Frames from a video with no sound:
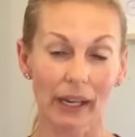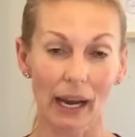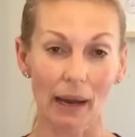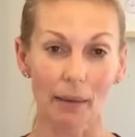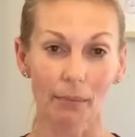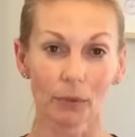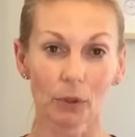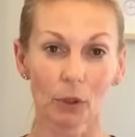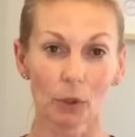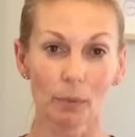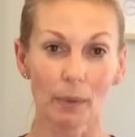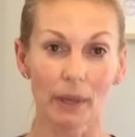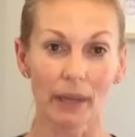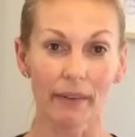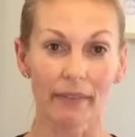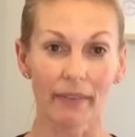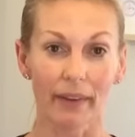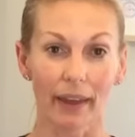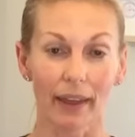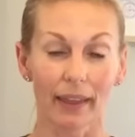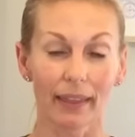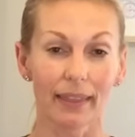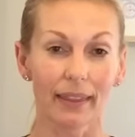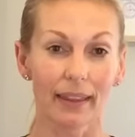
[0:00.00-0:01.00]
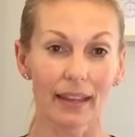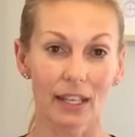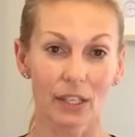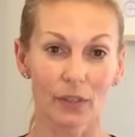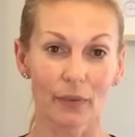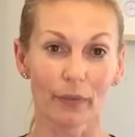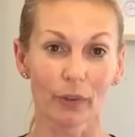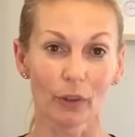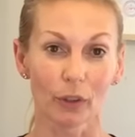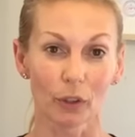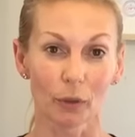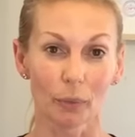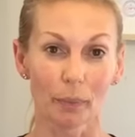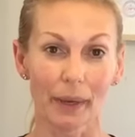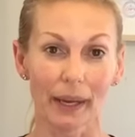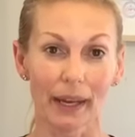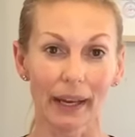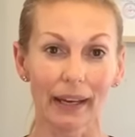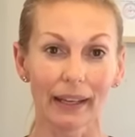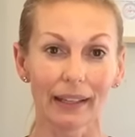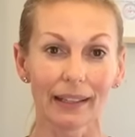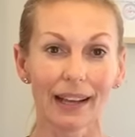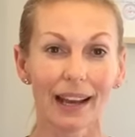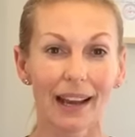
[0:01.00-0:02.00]
come to me with is foot
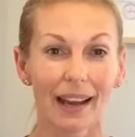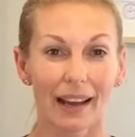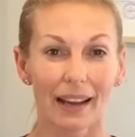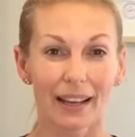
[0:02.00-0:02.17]
pain.